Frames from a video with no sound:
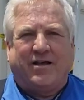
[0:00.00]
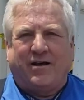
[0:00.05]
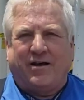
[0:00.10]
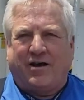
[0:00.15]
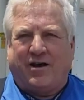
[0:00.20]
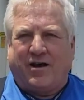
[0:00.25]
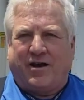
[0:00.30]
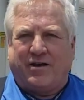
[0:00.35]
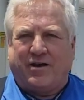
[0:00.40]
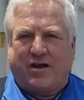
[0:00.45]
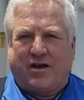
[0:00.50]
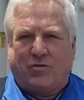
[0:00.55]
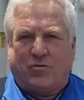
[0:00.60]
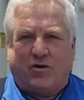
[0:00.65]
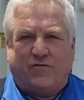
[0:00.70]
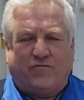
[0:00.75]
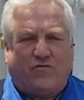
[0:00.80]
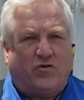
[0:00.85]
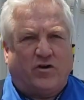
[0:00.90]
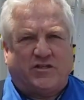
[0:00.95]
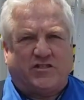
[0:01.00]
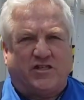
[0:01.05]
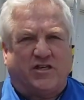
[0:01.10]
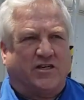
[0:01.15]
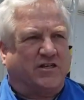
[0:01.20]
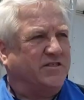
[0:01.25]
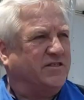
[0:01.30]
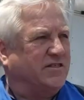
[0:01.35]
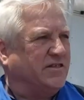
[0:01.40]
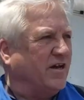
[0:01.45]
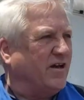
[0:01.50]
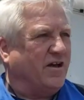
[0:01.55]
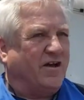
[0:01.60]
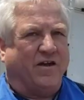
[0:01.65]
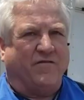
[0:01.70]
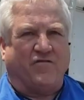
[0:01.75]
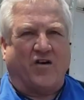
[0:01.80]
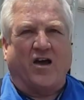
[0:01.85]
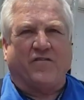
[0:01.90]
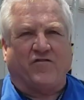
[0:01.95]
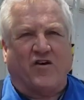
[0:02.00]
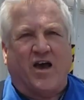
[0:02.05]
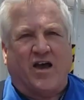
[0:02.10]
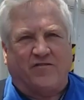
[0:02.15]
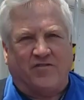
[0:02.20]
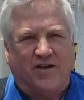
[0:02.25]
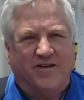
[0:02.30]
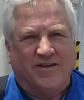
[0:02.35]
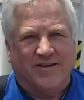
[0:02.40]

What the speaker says: on 146.55.